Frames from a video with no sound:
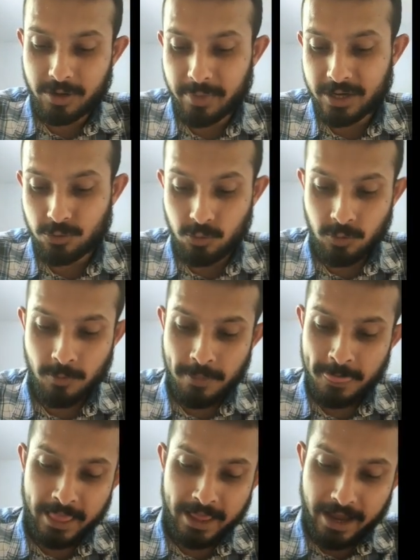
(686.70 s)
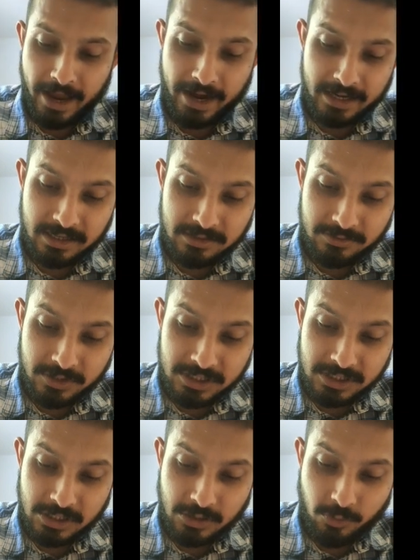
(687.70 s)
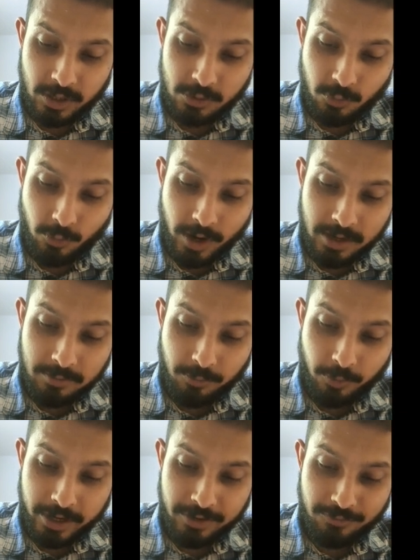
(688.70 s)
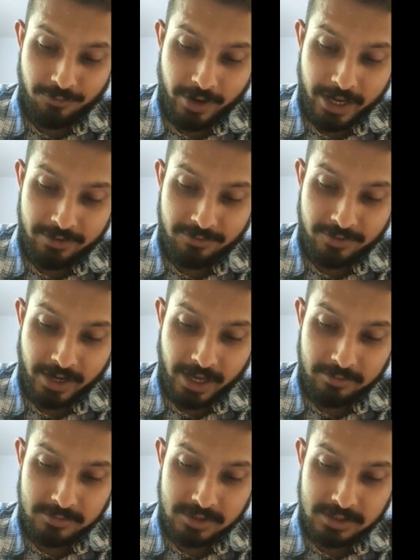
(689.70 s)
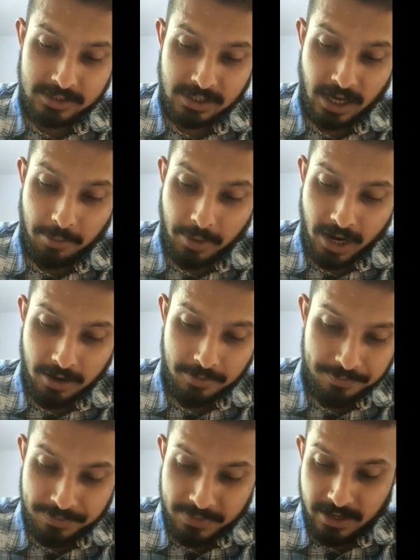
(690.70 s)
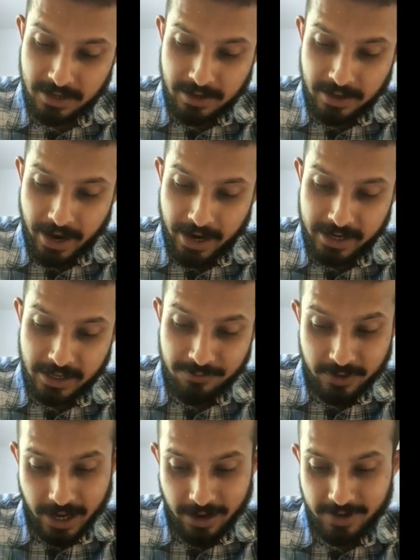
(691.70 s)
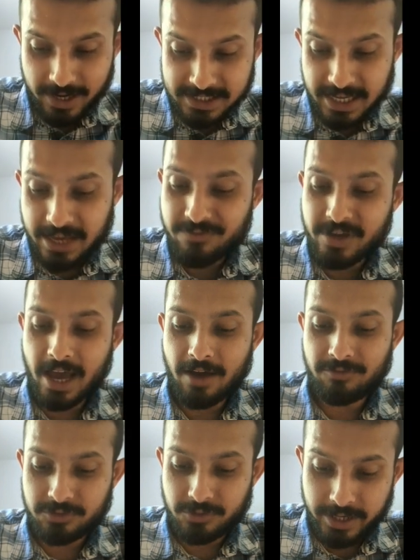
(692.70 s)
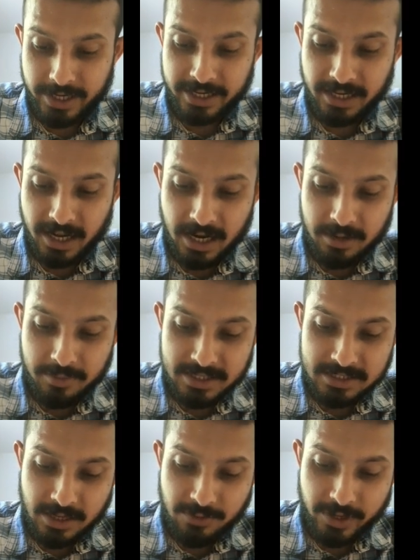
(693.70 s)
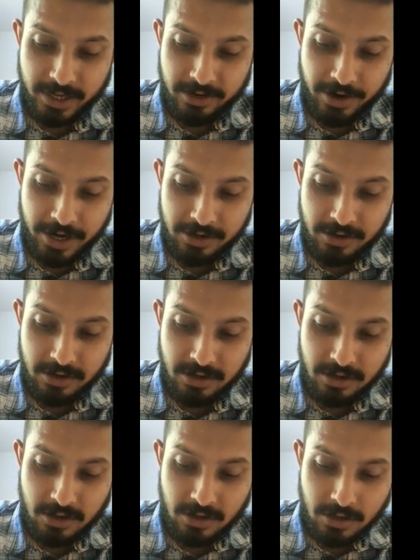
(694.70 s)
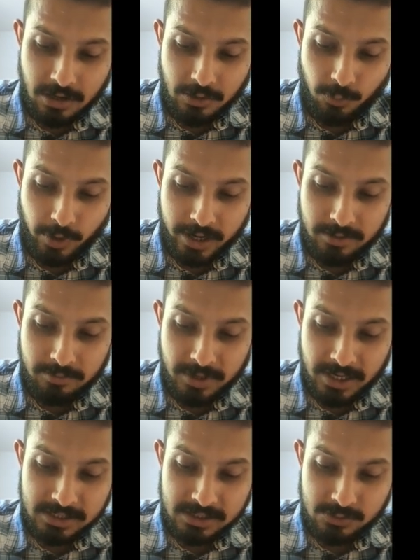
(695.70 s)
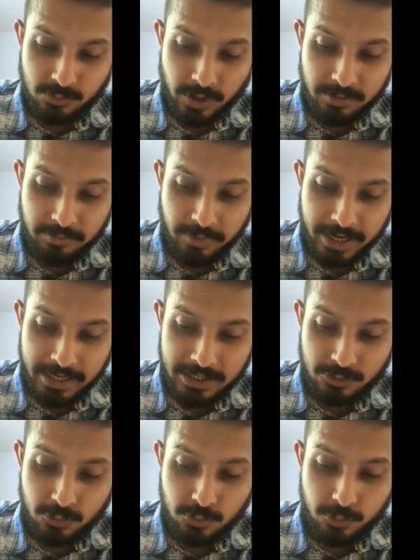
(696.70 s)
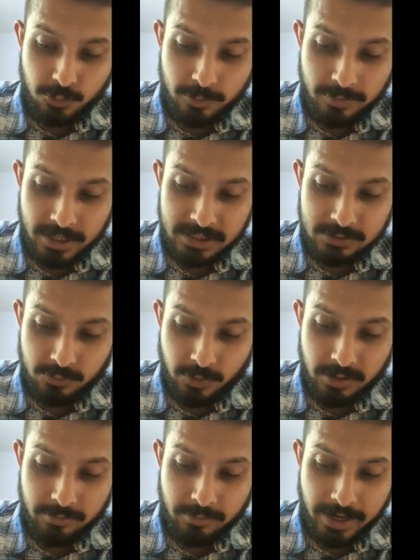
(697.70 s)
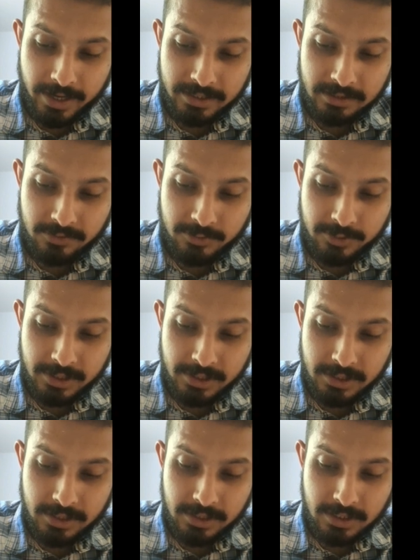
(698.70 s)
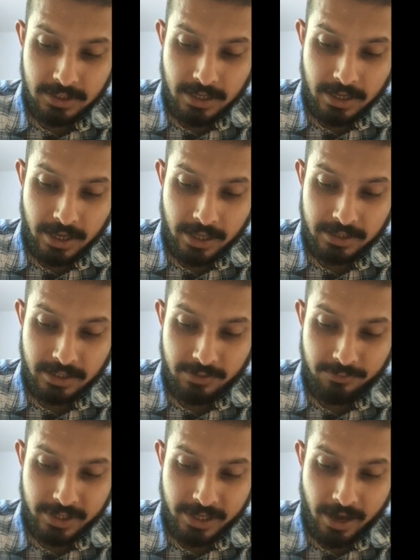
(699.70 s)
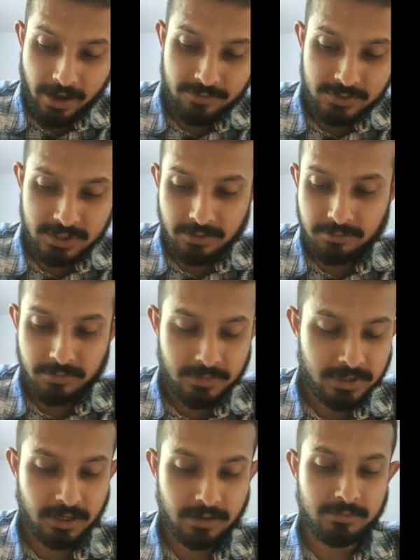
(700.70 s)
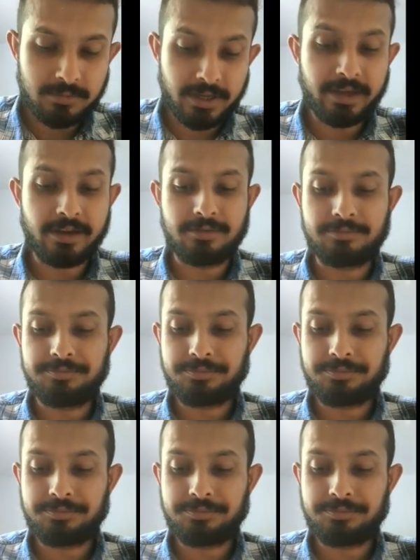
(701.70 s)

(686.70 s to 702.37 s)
by 2, and this is equal to 1.5 times gamma. And if we have, let's say if we have three antenna elements, then we can write 1 plus 1 by 2 plus 1 by 3, and then we have some term here.